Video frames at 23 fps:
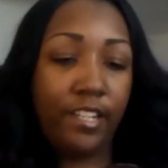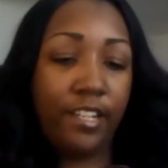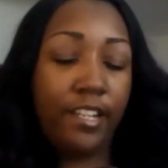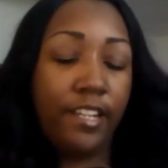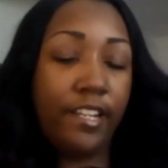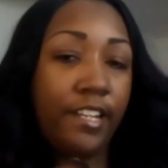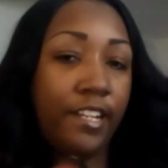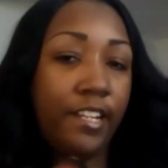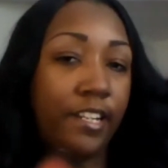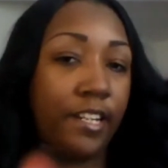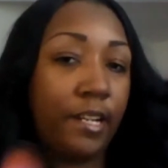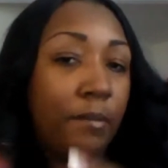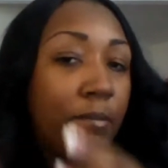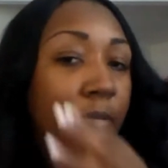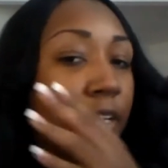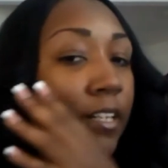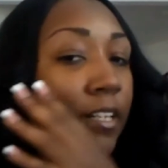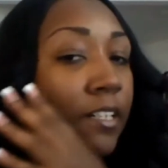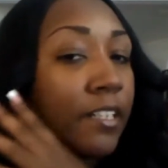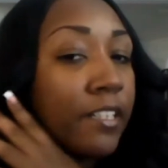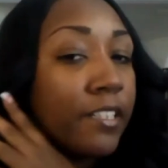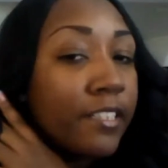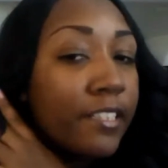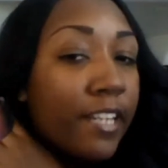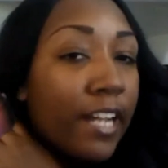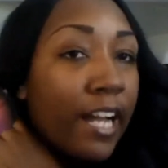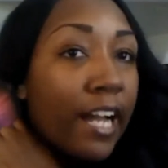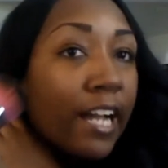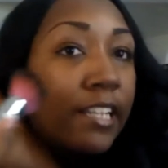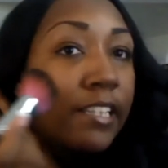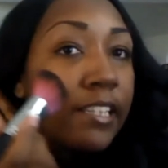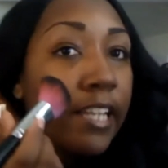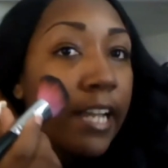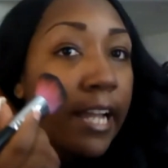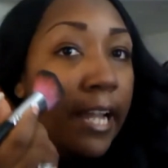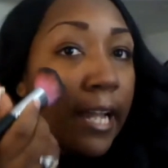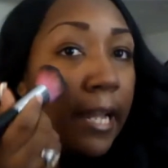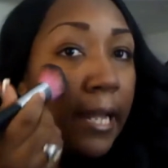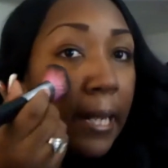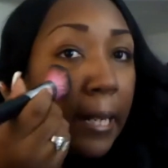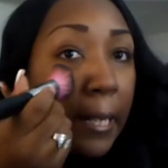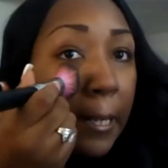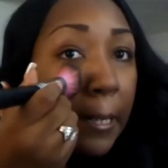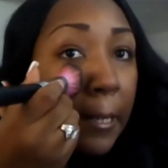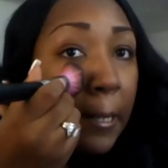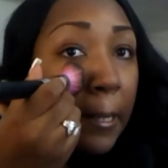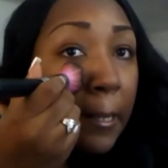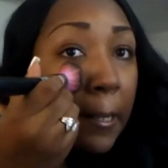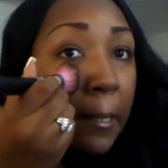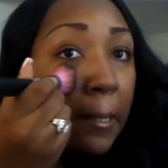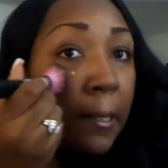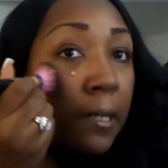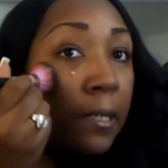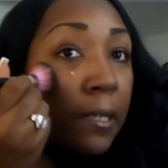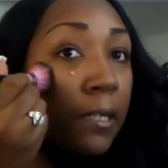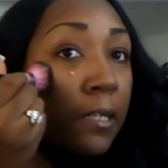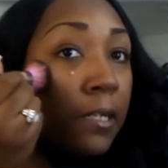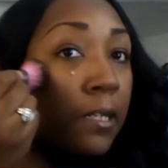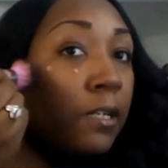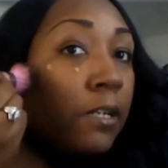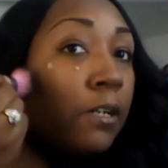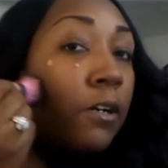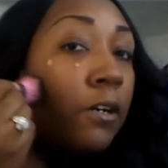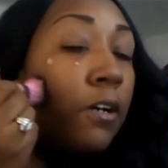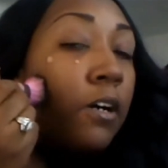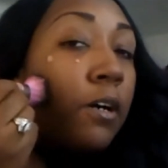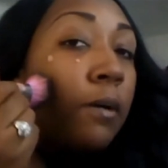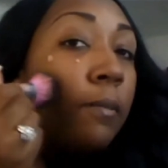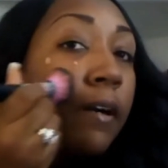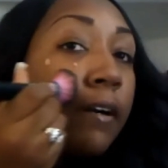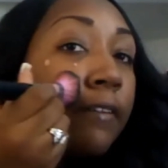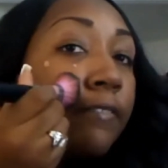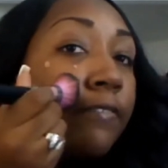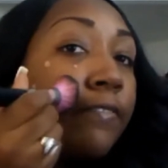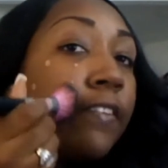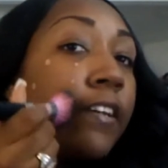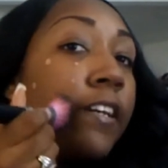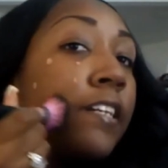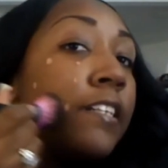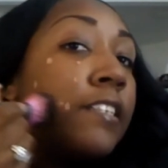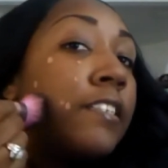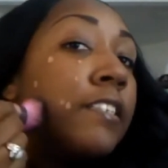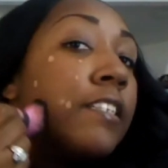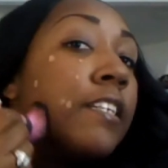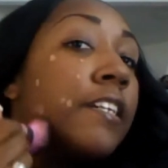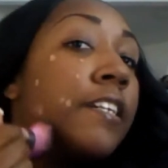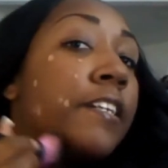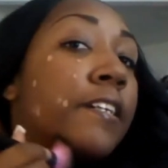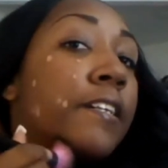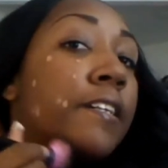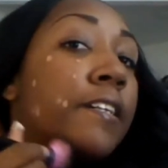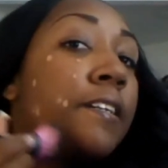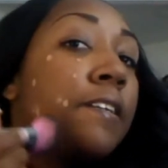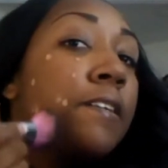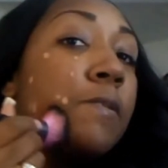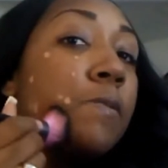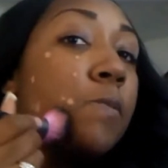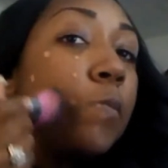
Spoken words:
and I'm gonna dot that on my face here.